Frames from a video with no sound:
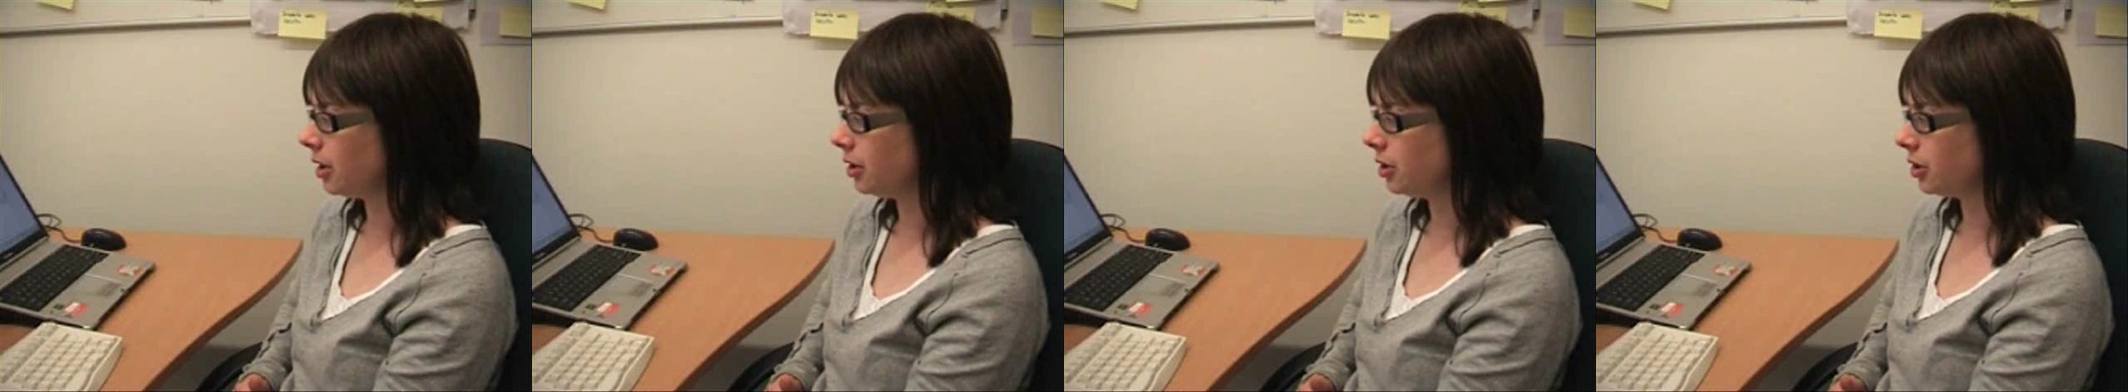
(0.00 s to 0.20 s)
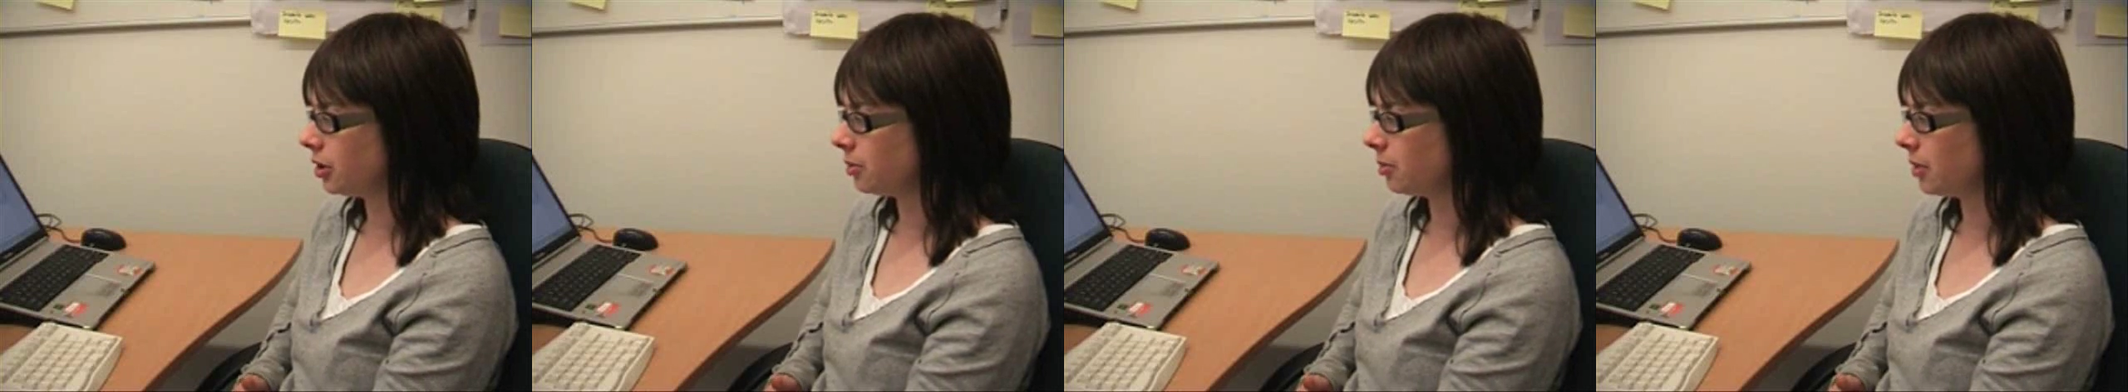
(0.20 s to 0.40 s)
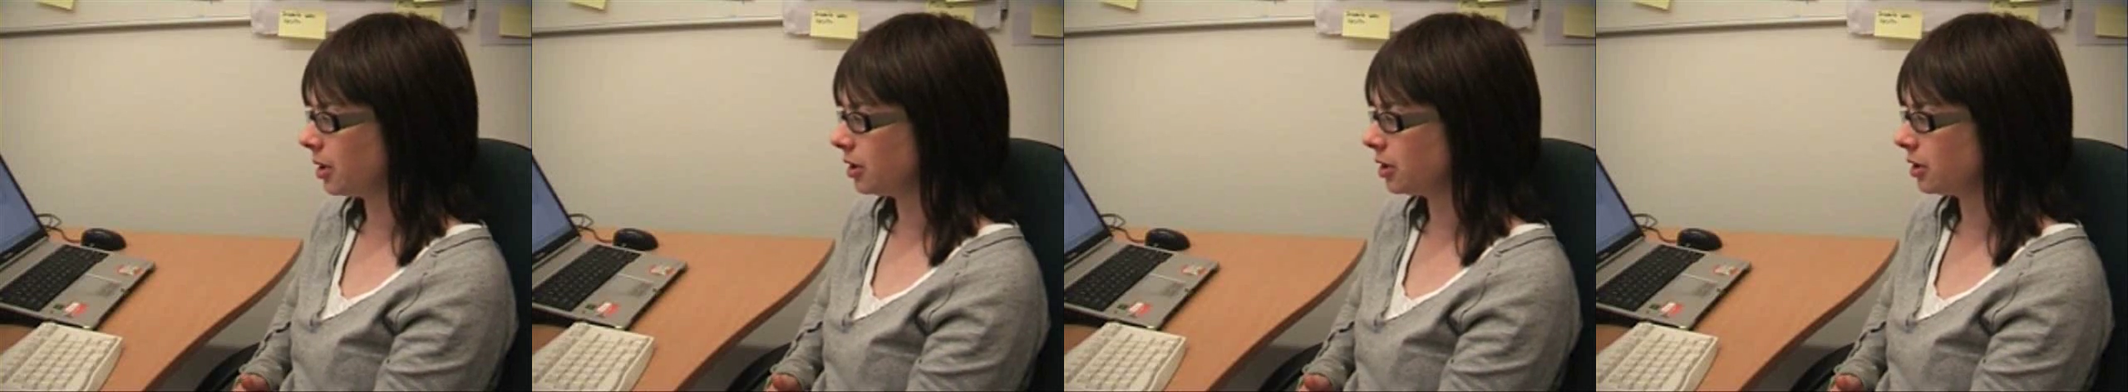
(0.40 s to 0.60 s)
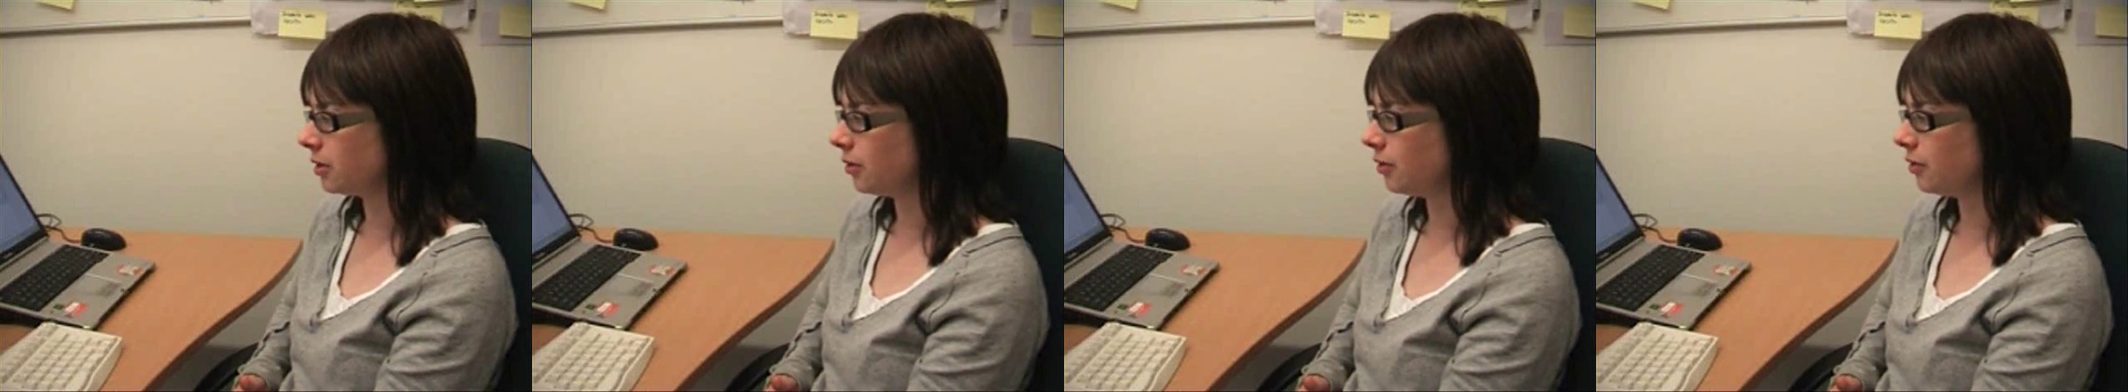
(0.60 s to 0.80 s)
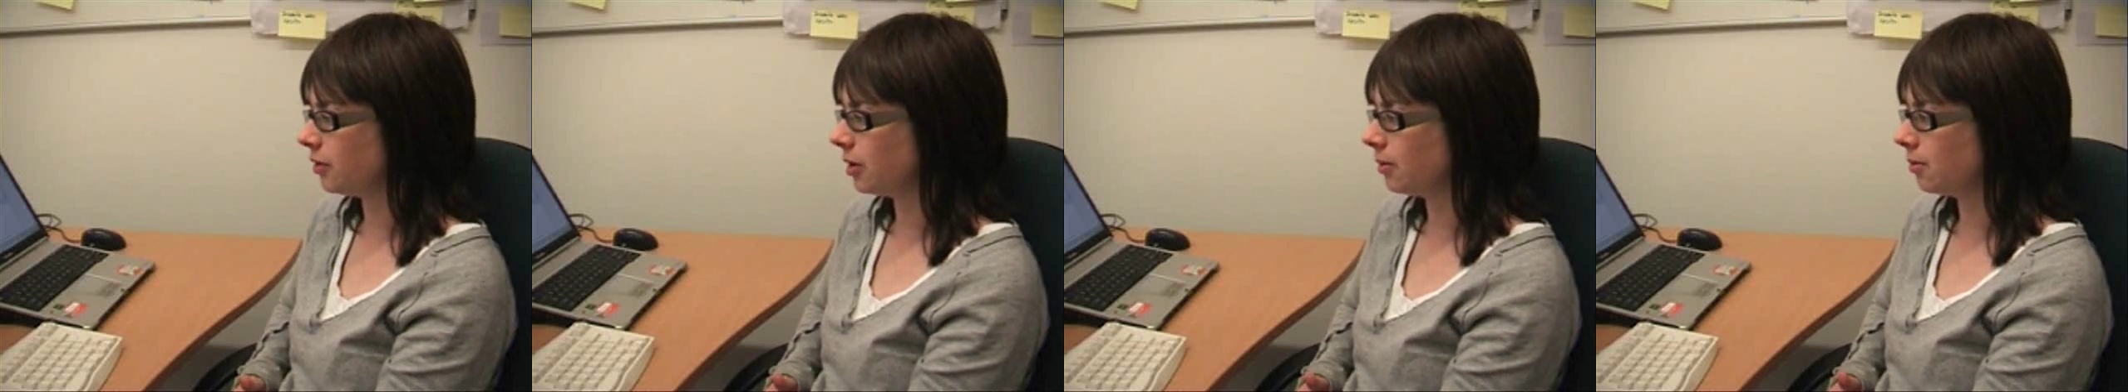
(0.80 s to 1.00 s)
it just makes
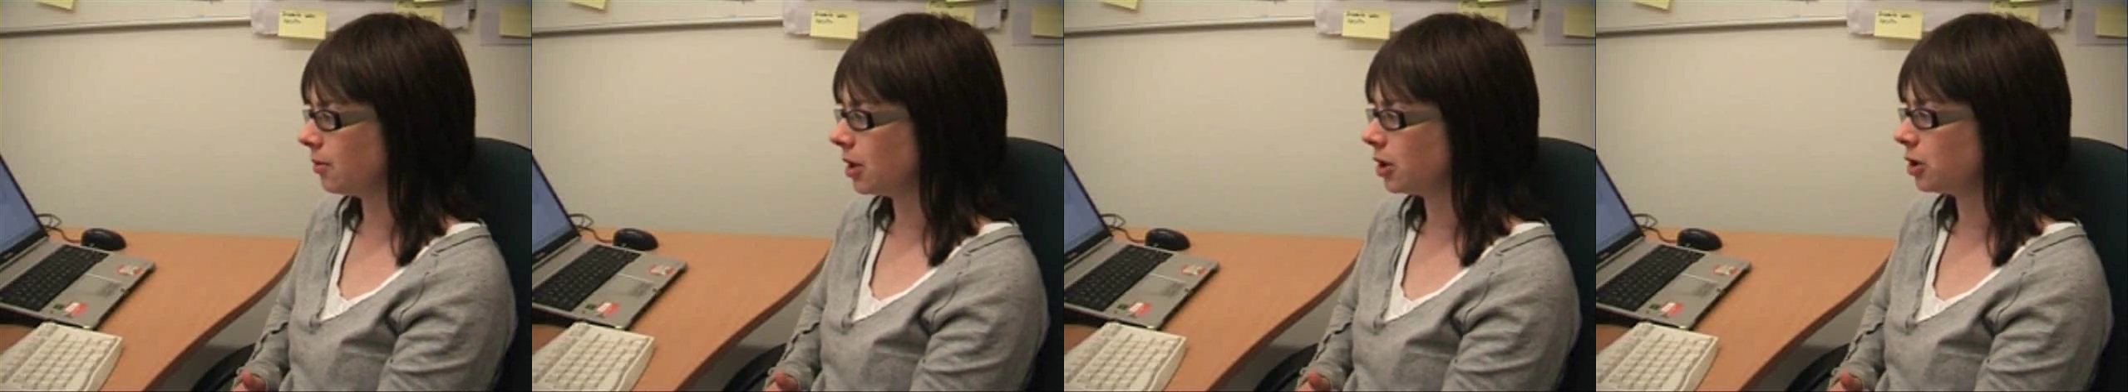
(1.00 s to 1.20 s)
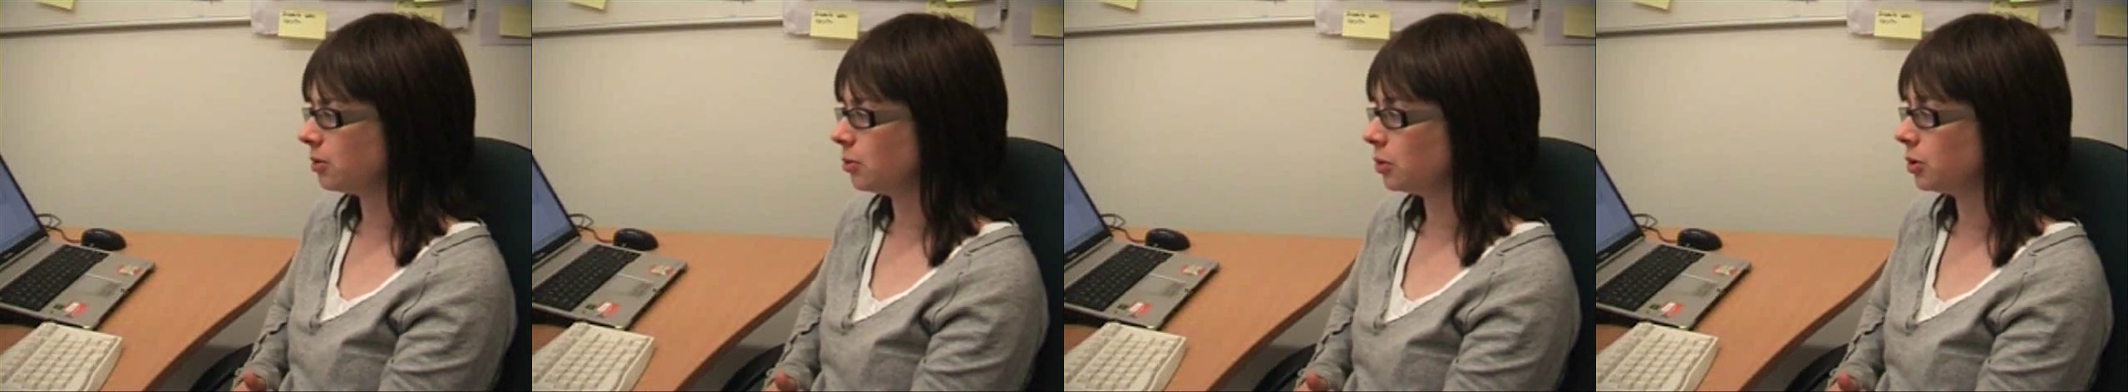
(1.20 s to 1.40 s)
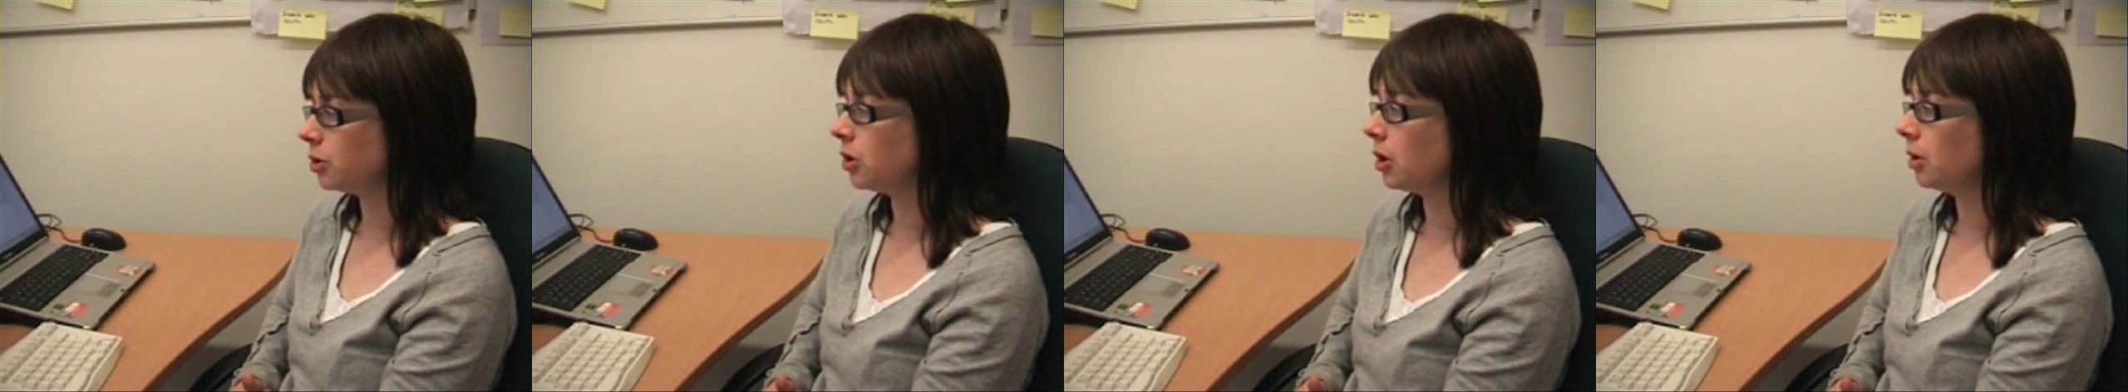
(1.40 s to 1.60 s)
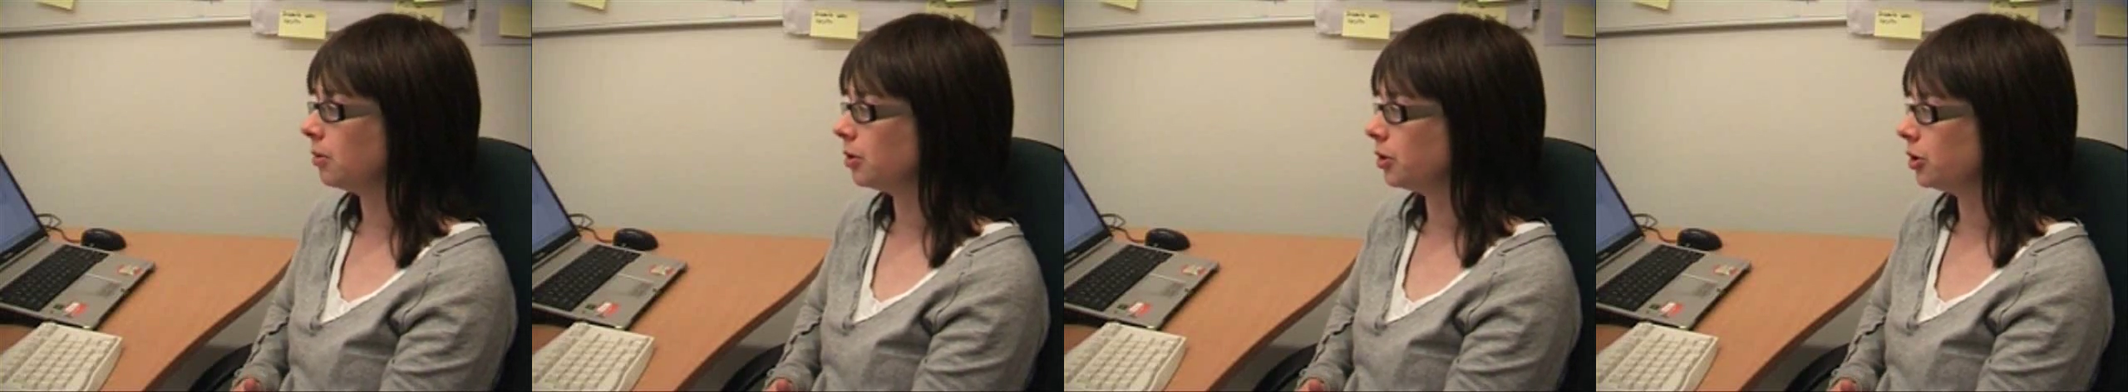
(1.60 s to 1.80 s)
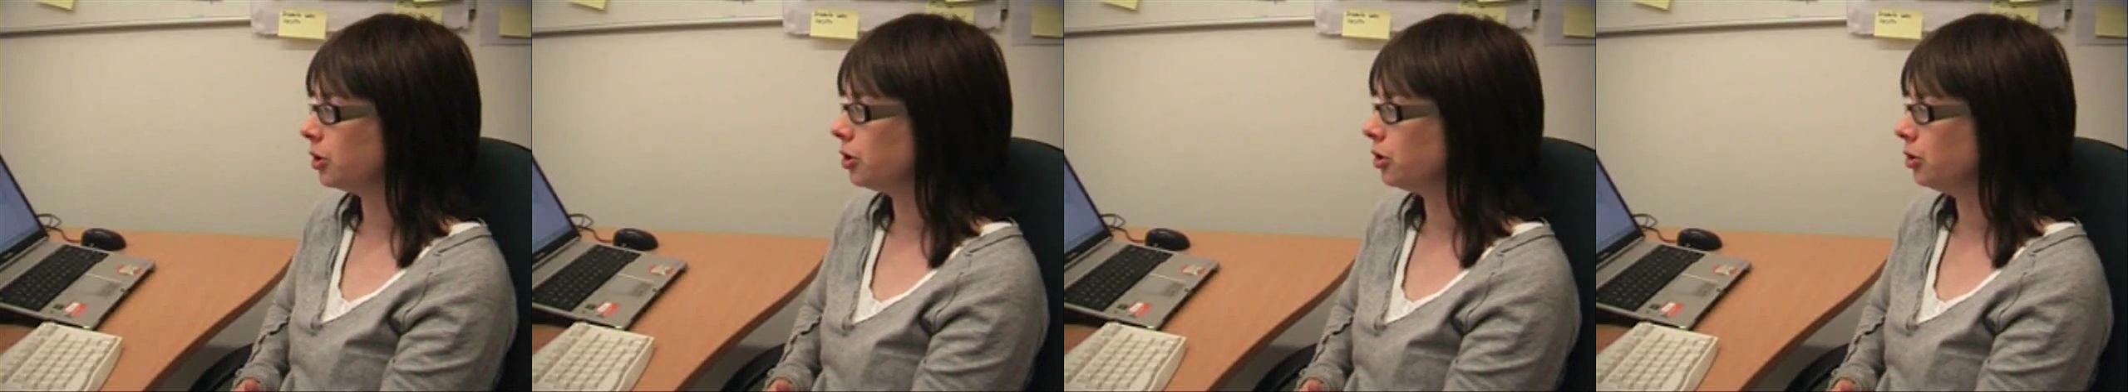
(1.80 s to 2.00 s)
everything much more
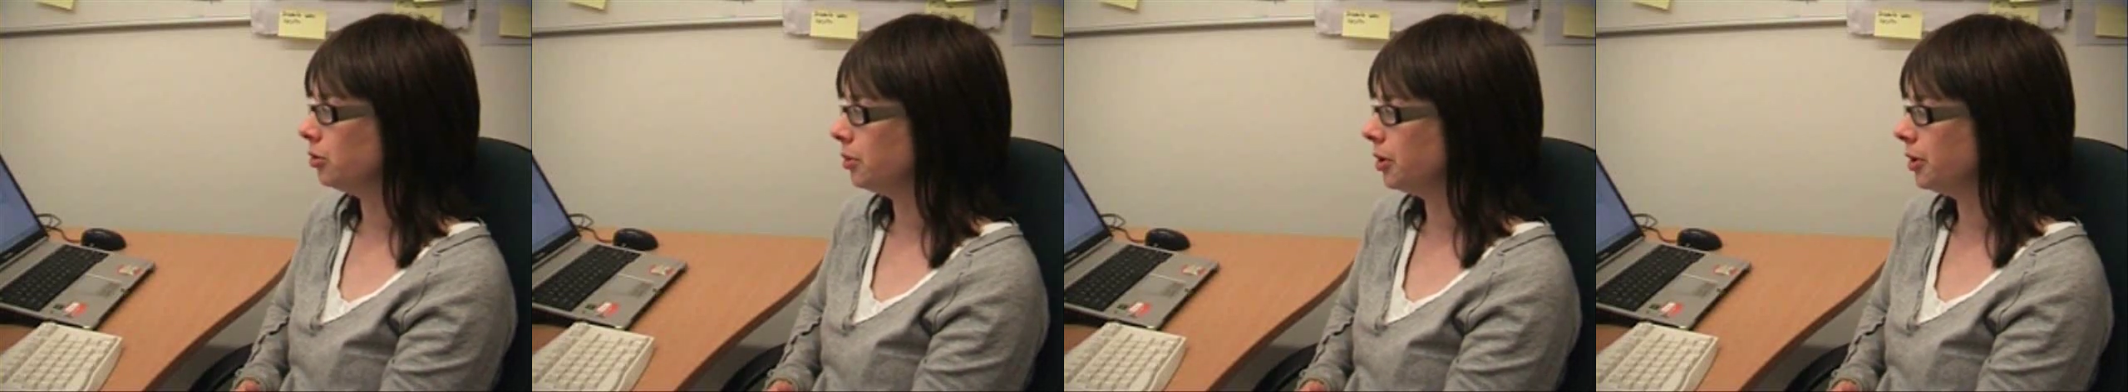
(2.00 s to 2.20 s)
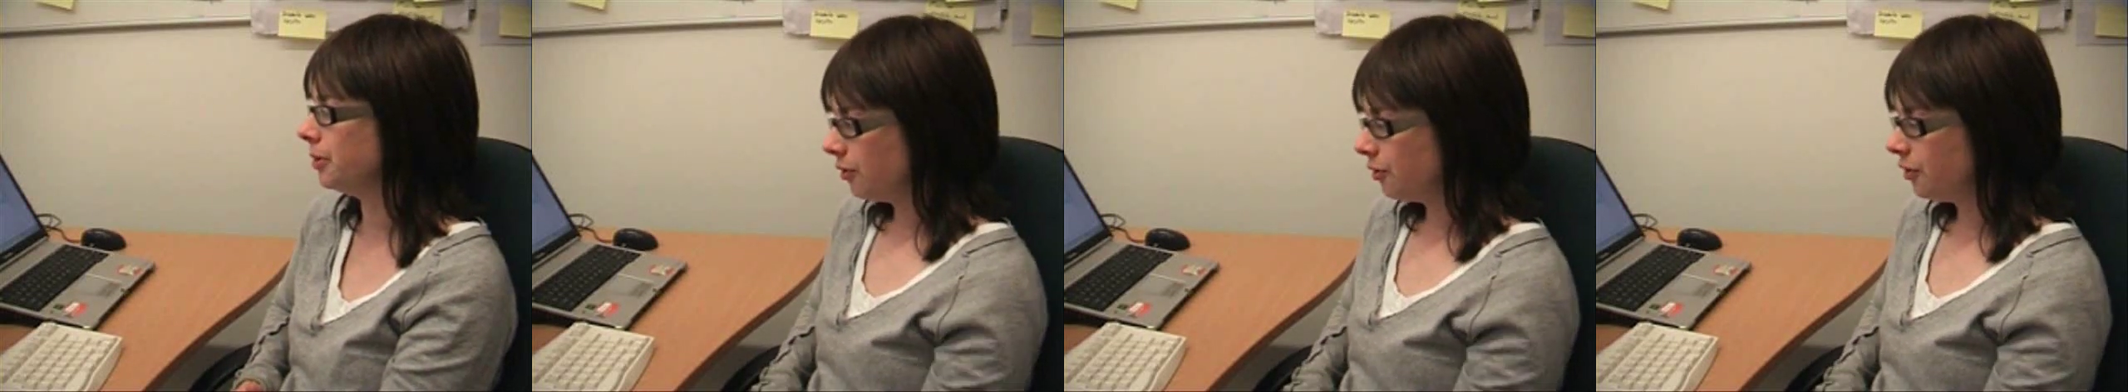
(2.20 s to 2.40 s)
time consuming.